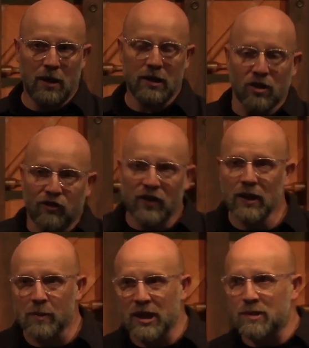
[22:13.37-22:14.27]
And so
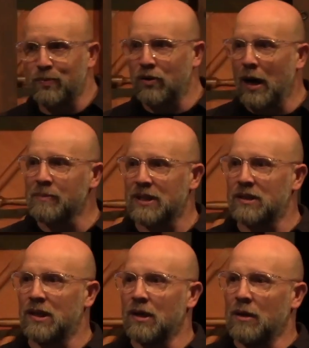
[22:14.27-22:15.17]
Philip gets
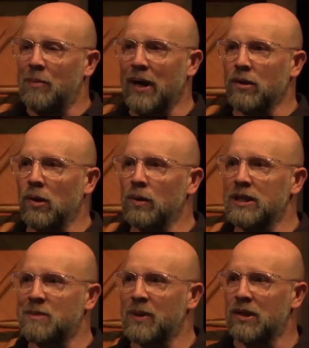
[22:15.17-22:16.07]
prompted by the Holy
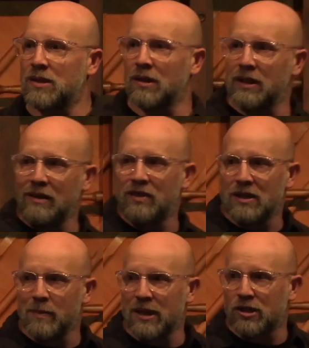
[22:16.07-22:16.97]
Spirit to leave
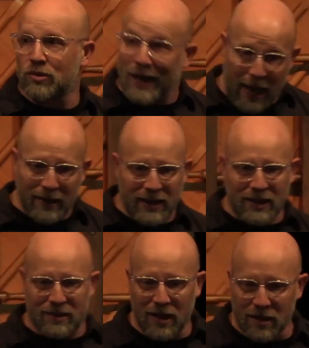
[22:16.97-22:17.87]
this ministry, and
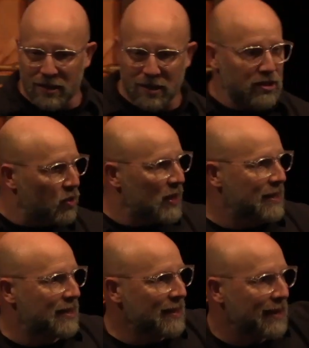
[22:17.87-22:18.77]
he does. And so he
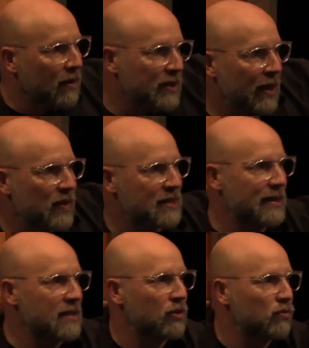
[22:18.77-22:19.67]
sets out down this
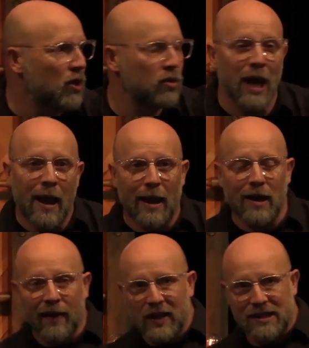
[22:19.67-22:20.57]
desert road. And
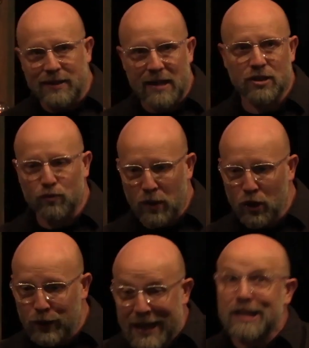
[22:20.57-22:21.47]
on this desert
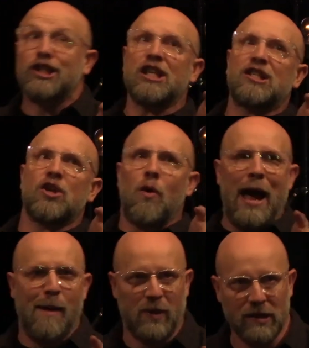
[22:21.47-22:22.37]
road, he just so
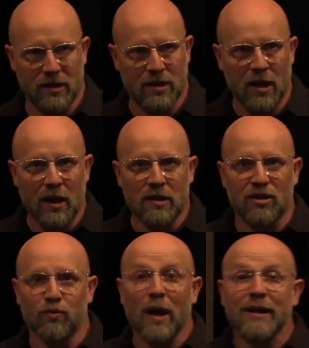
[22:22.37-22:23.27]
happens
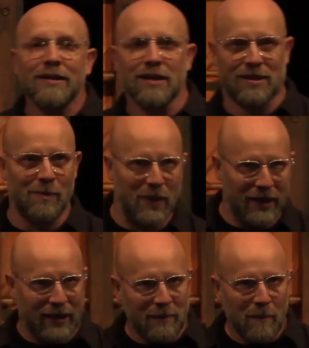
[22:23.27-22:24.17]
to run into
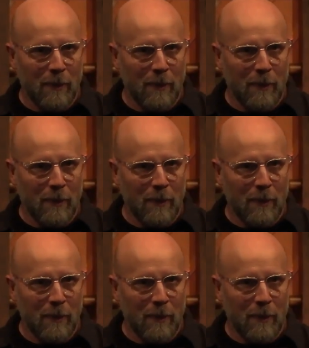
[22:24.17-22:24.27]
somebody.